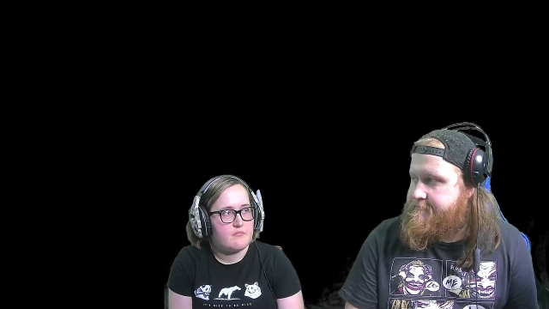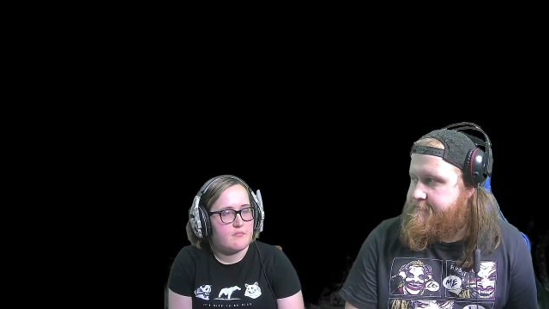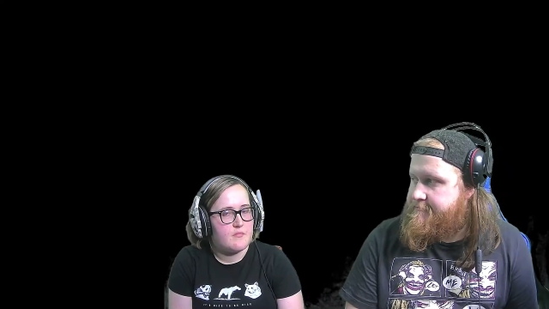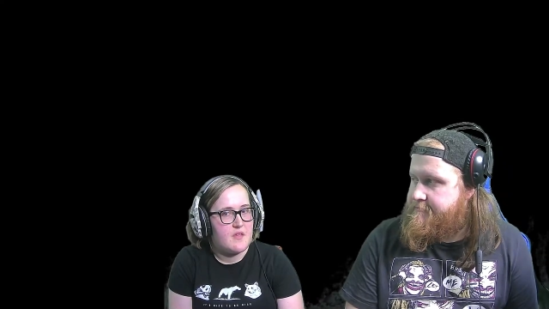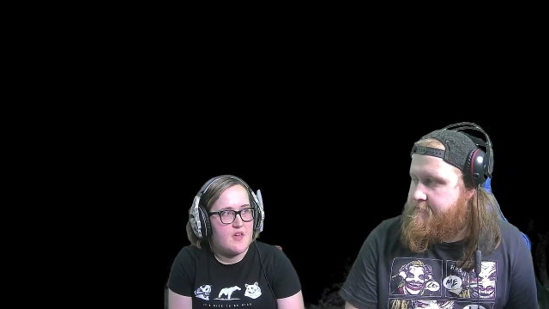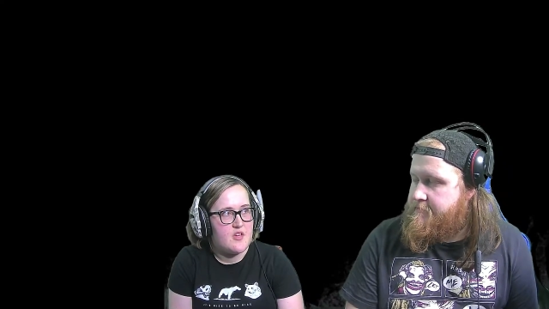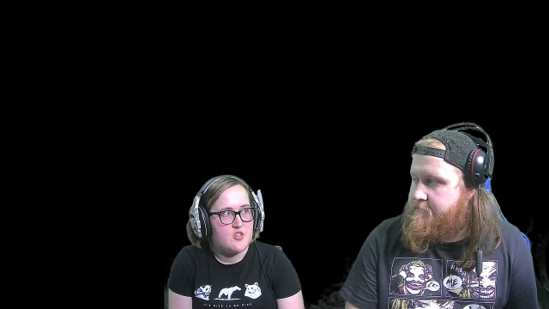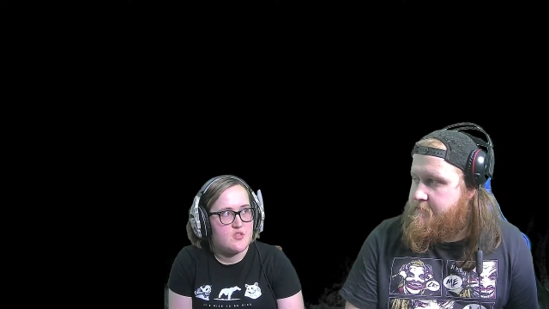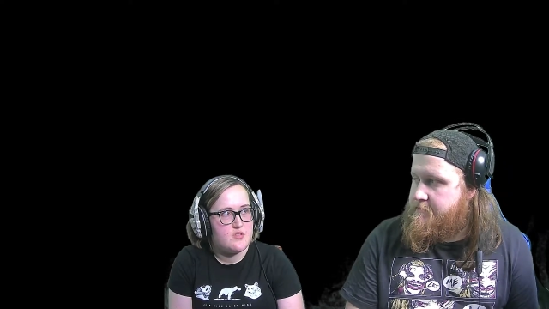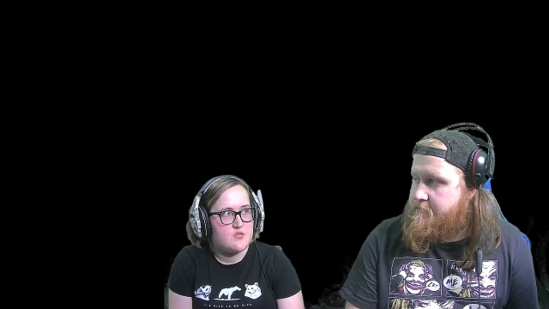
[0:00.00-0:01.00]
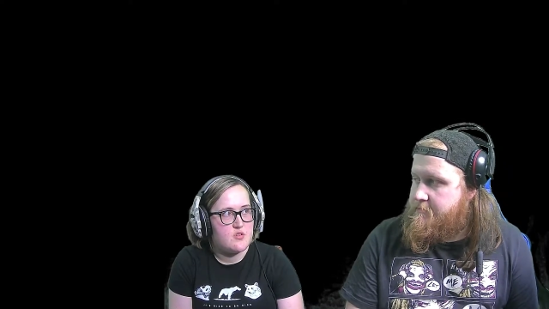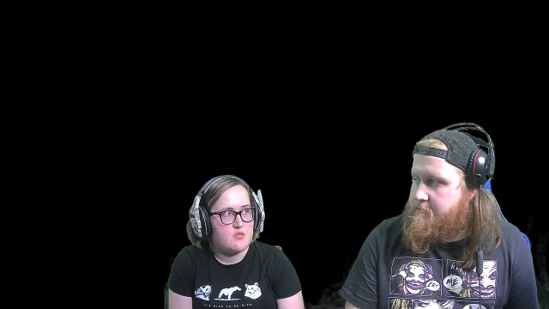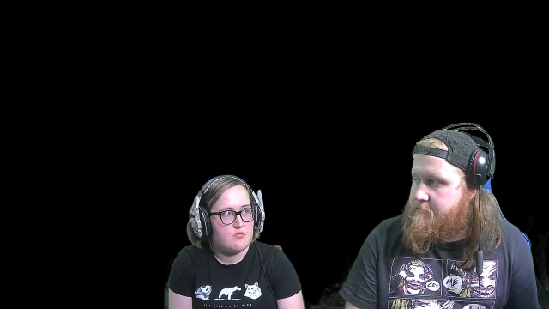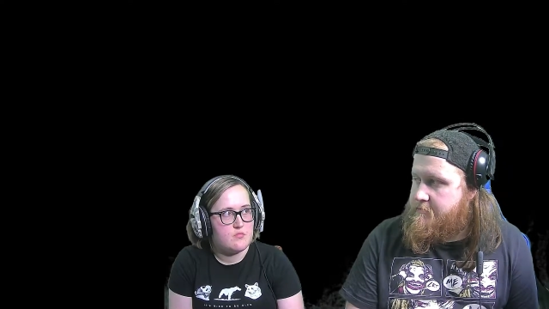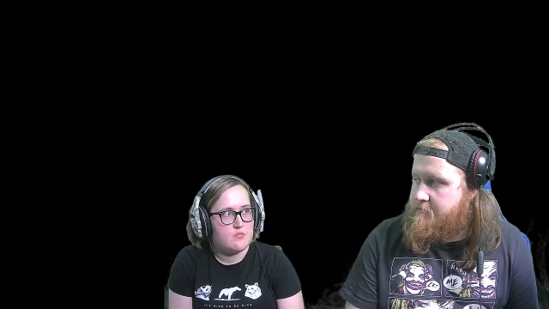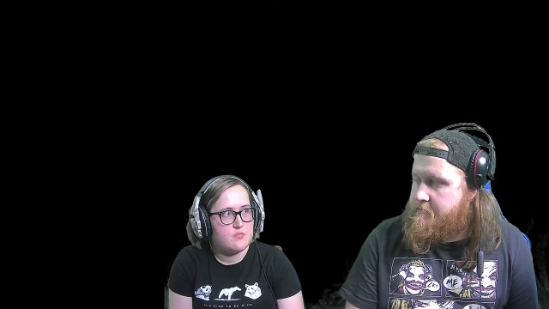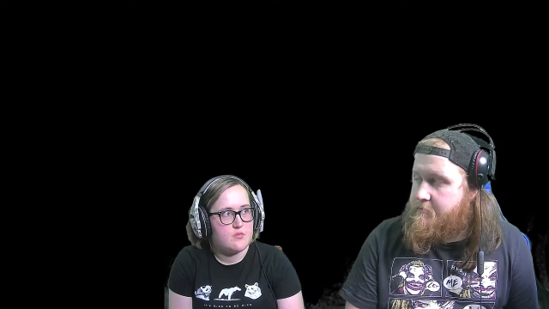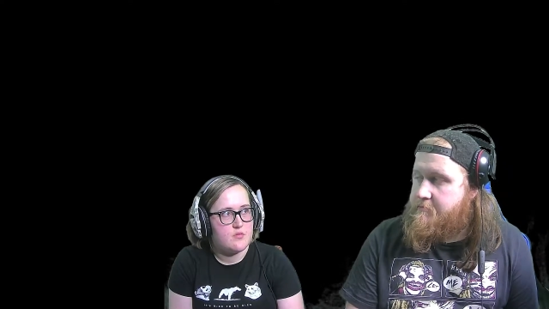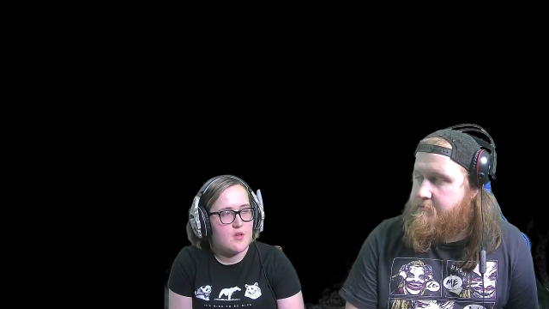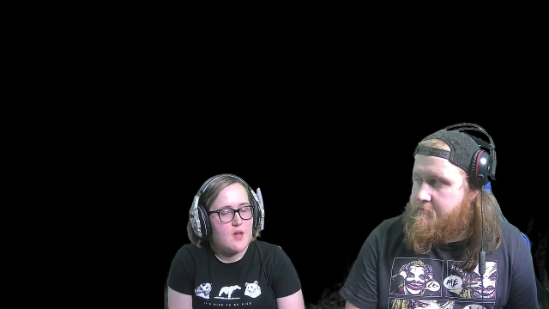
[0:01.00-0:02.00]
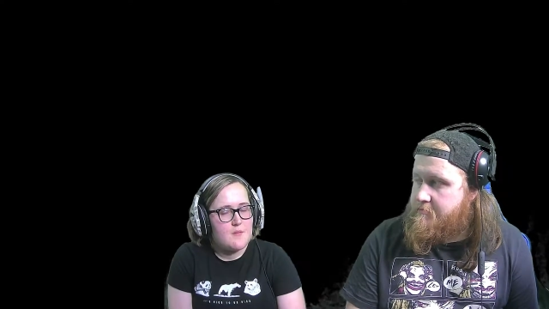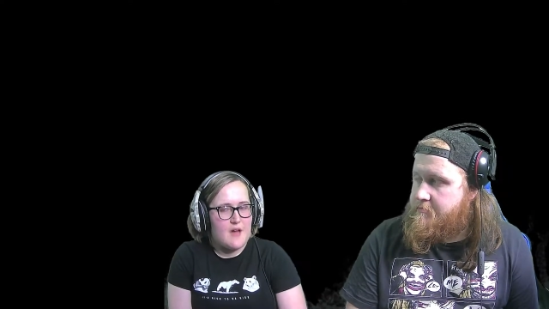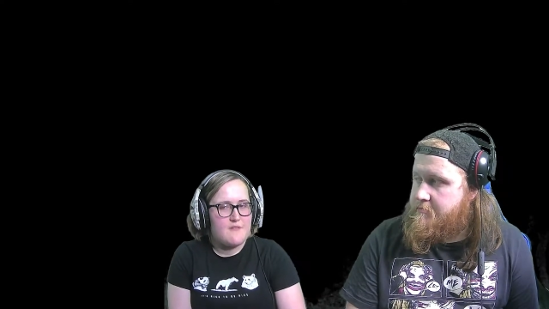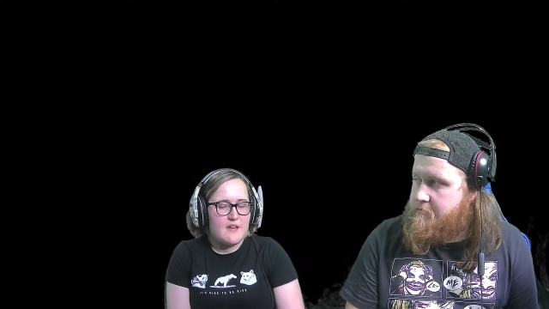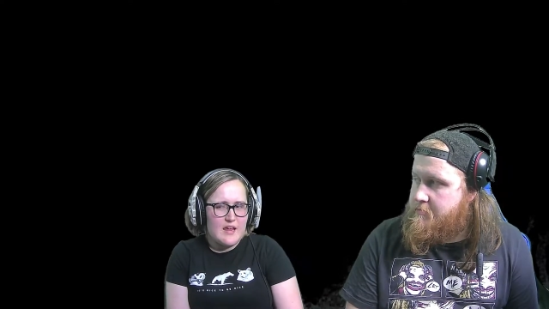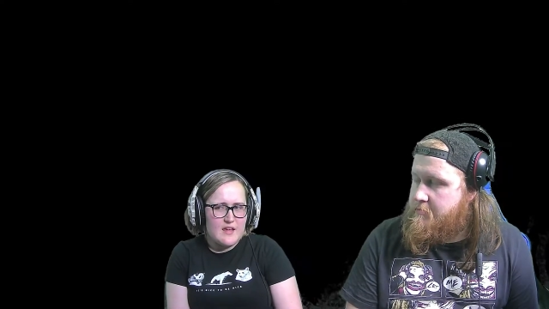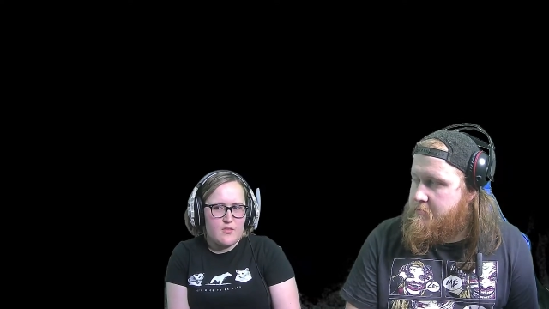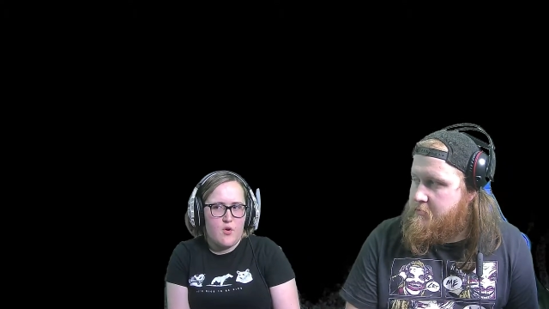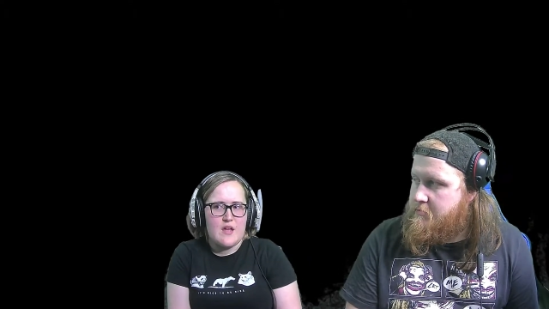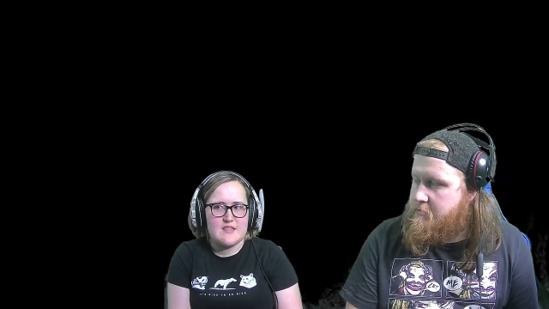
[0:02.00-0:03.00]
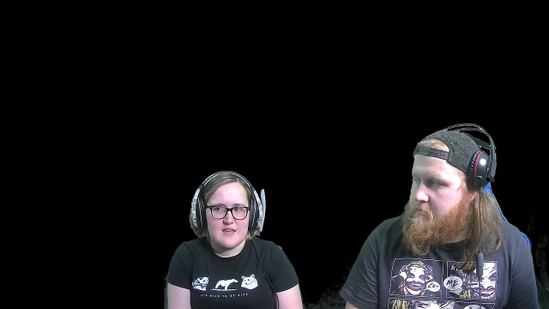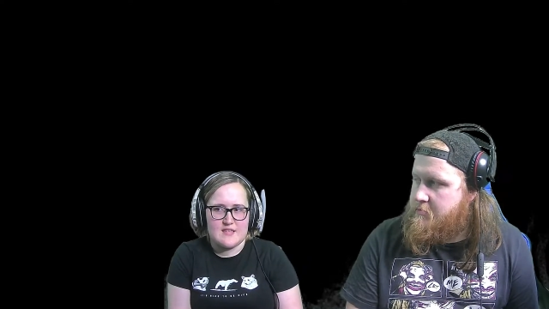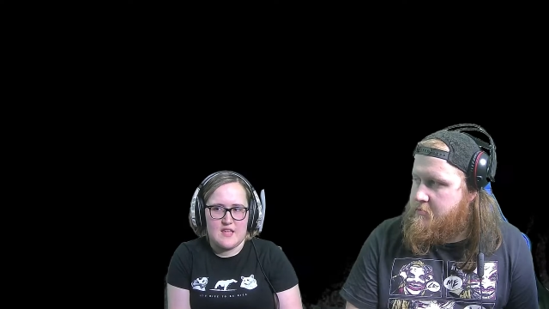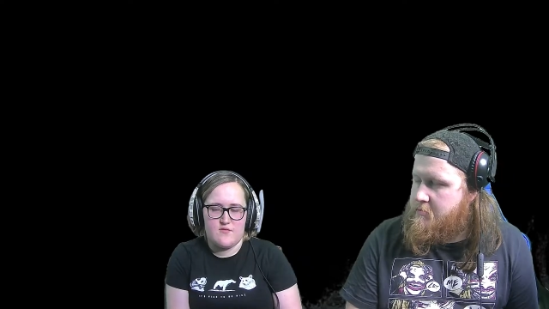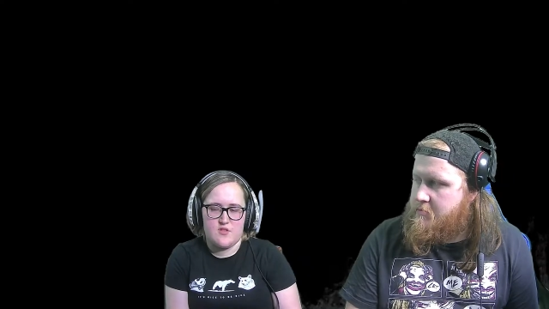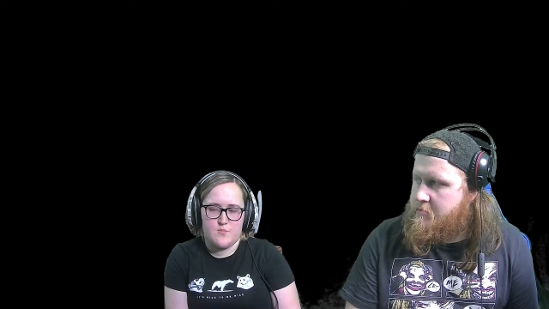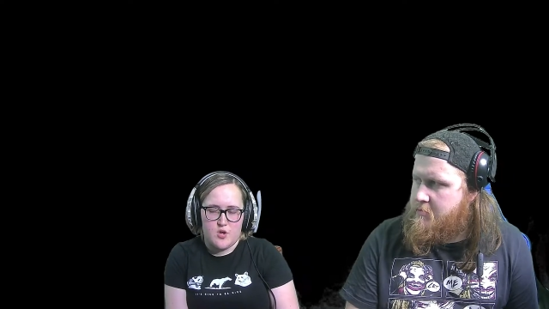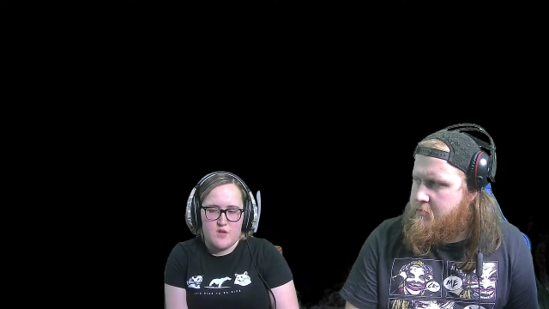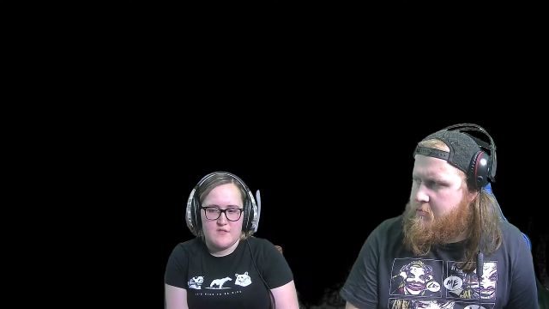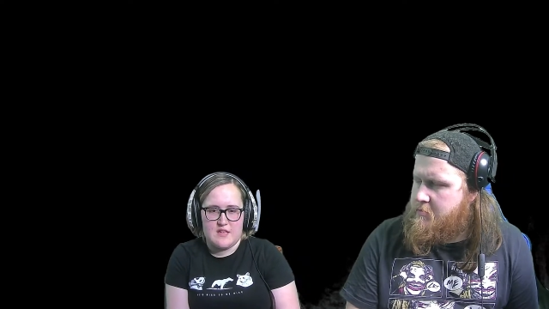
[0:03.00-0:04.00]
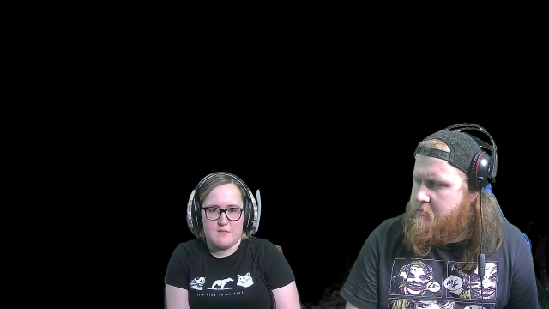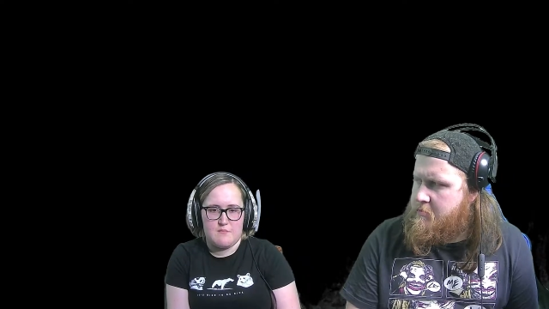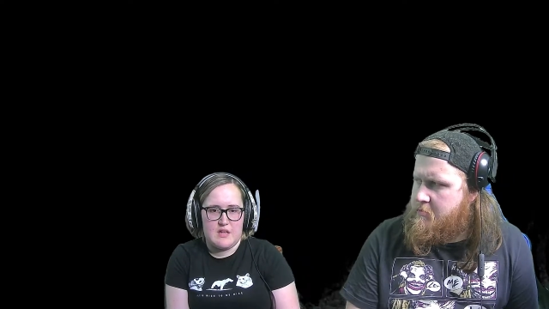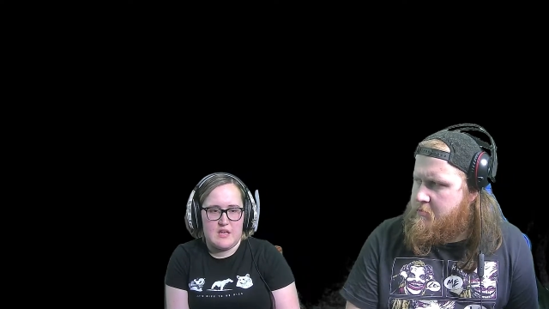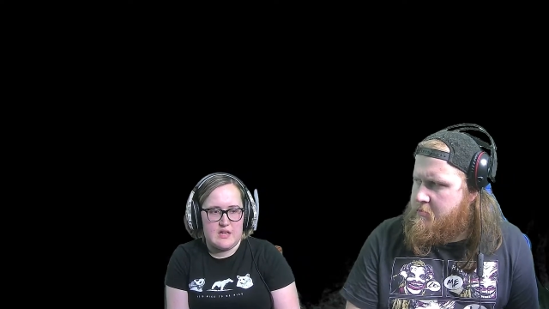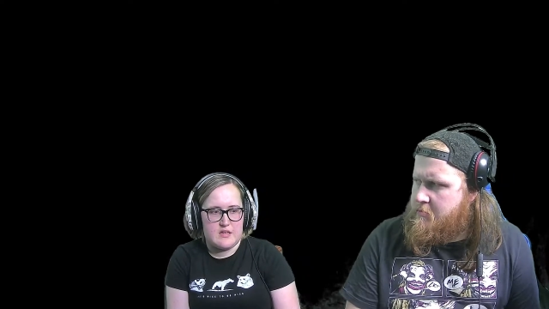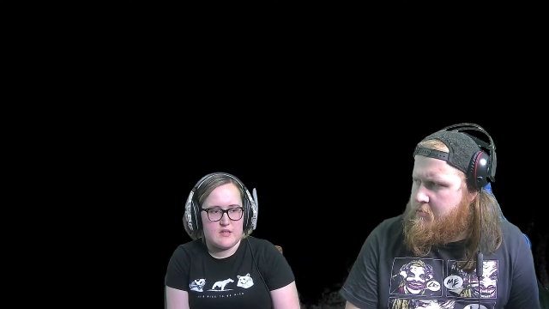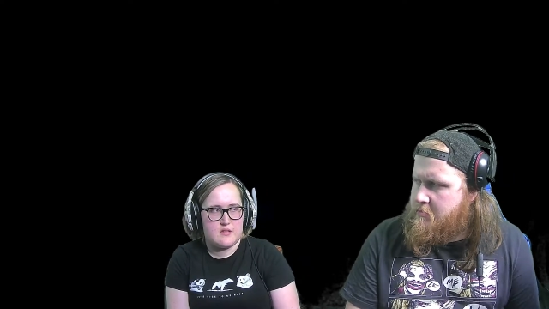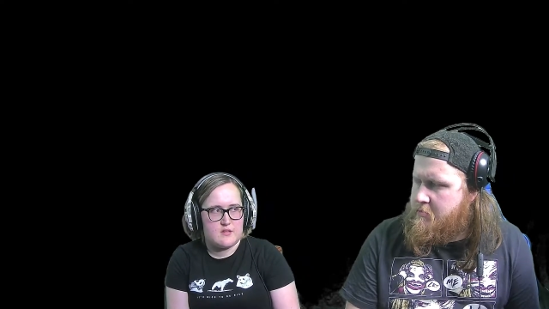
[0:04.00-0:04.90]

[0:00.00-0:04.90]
Speaker 1: And they're just two. I feel like though it's like Steven's proved he can be like